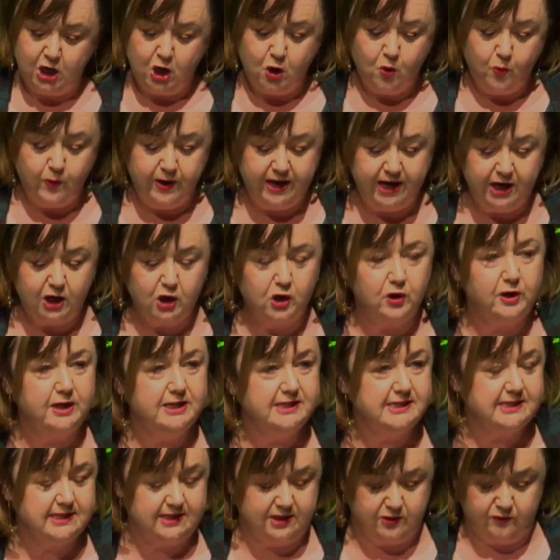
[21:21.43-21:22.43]
We
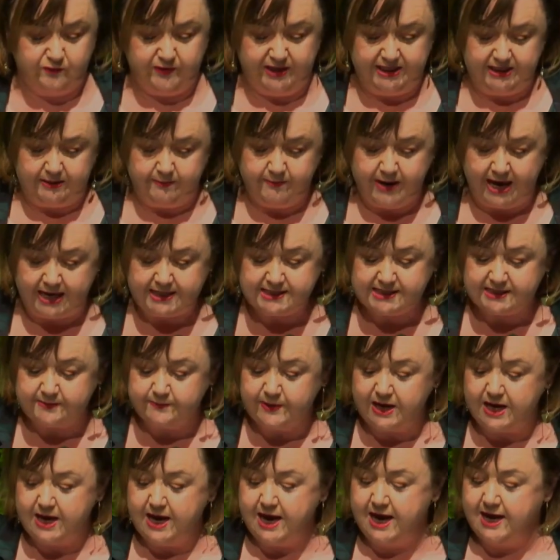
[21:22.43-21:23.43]
increased the rent
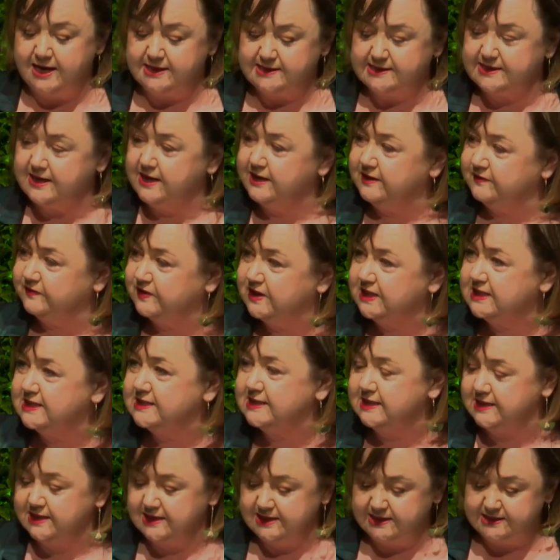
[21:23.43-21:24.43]
maxima outside of the
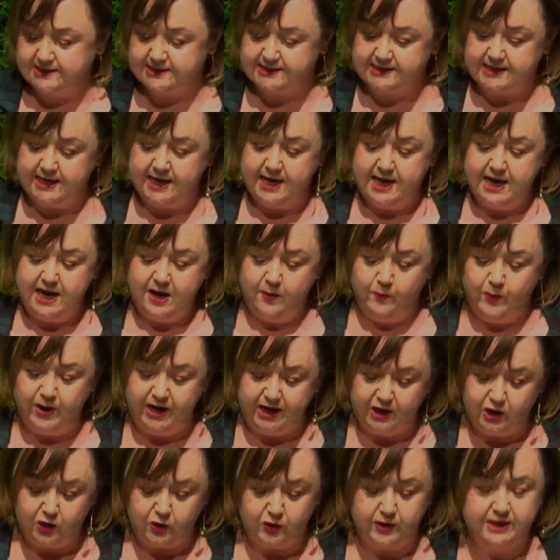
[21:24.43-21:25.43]
cities and we
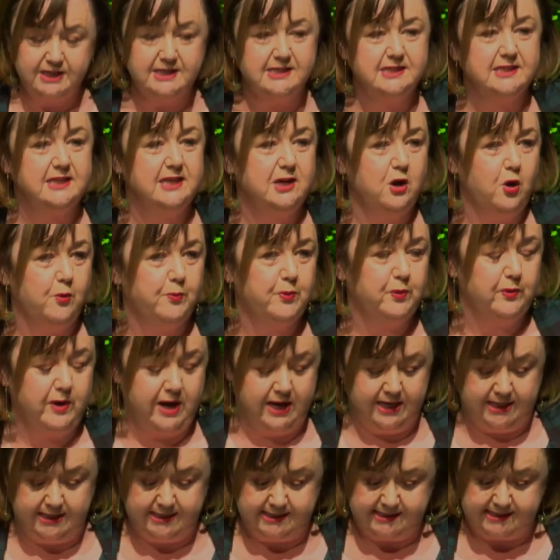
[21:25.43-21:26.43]
increased the
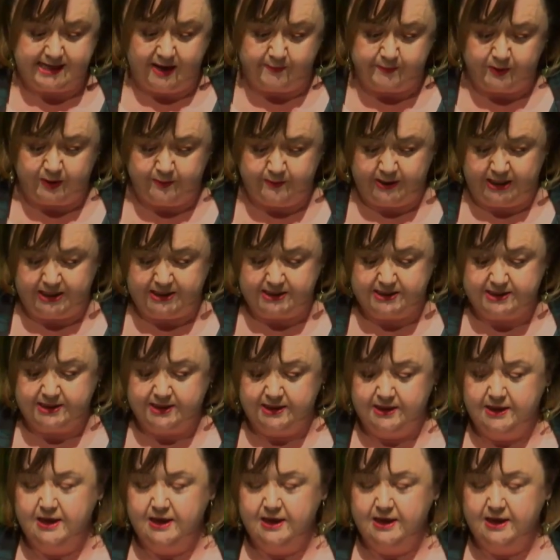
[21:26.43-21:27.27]
operating supplement.